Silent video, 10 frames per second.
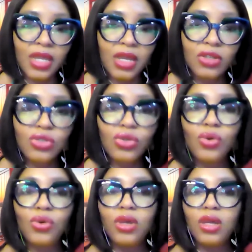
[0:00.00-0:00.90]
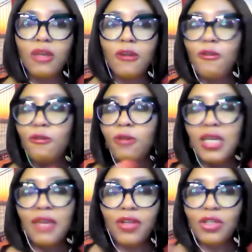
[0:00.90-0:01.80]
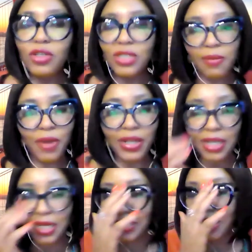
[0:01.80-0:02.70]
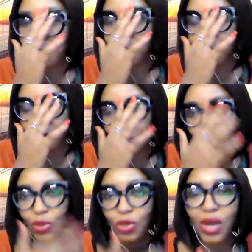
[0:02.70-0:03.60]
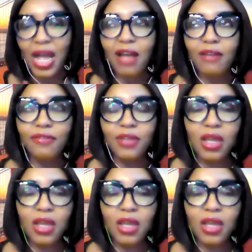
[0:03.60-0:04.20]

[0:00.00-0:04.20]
So, you know, even just a practical example, you have